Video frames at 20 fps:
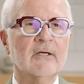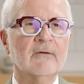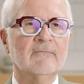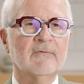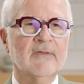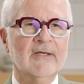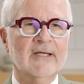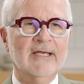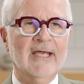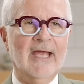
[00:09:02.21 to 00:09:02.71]

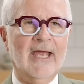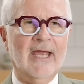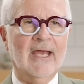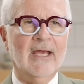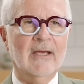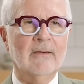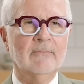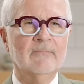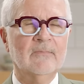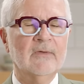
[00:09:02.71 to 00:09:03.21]
of the
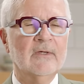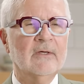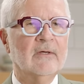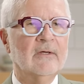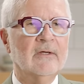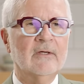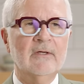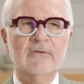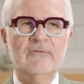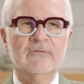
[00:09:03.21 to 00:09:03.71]
game
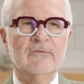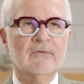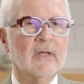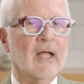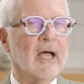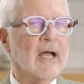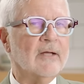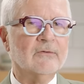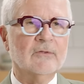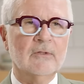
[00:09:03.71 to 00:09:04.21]
is
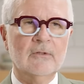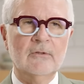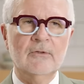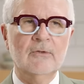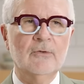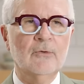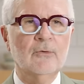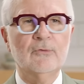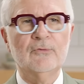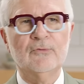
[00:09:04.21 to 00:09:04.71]
not to
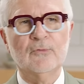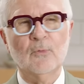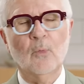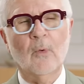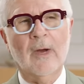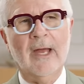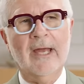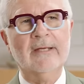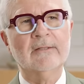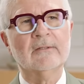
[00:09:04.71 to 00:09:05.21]
lose
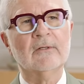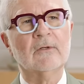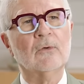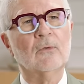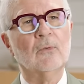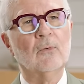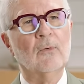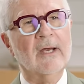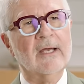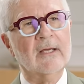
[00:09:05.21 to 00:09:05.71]
weight
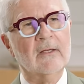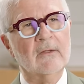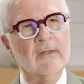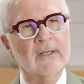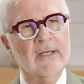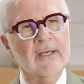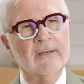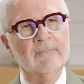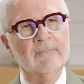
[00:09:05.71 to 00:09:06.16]
quickly.